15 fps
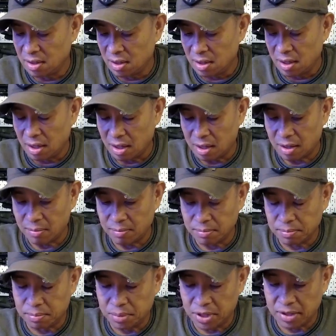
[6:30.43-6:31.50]

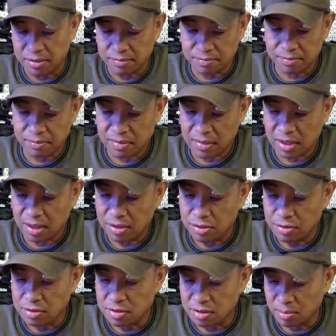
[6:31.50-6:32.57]
but it
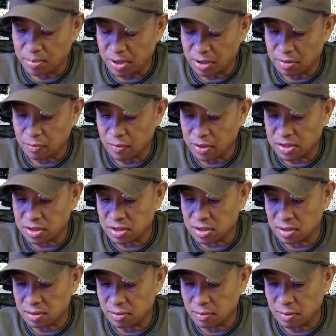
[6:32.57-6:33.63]
uses a belt which
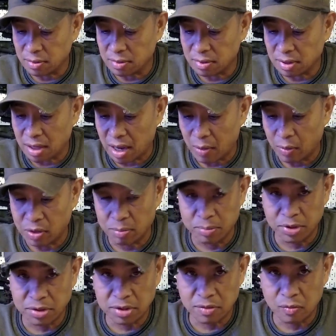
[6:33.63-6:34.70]
I would have
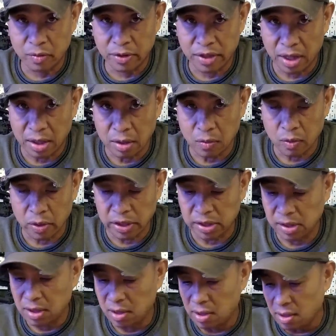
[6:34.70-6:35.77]
built it with anyway.
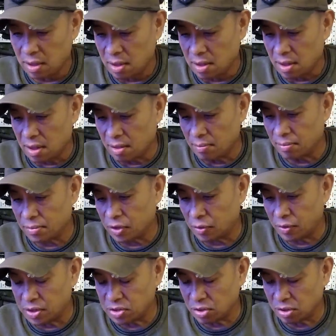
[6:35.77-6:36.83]

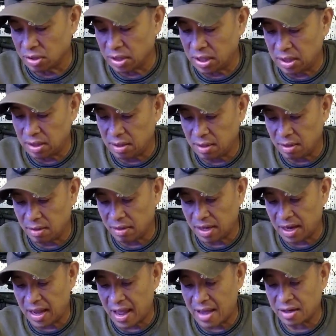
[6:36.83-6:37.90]
Originally,
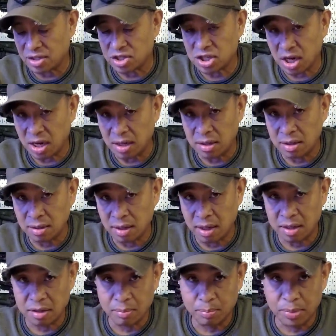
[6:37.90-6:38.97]
they had a chain,
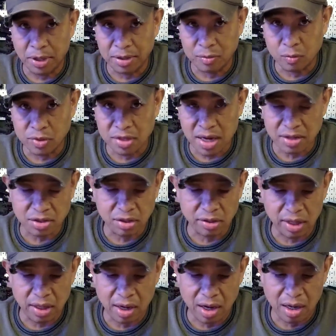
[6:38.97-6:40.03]
and the belt was
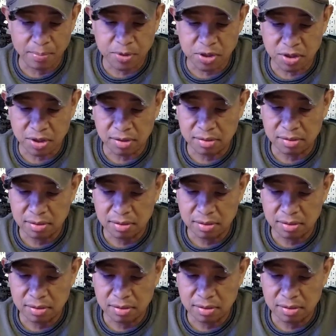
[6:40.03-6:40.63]
actually an option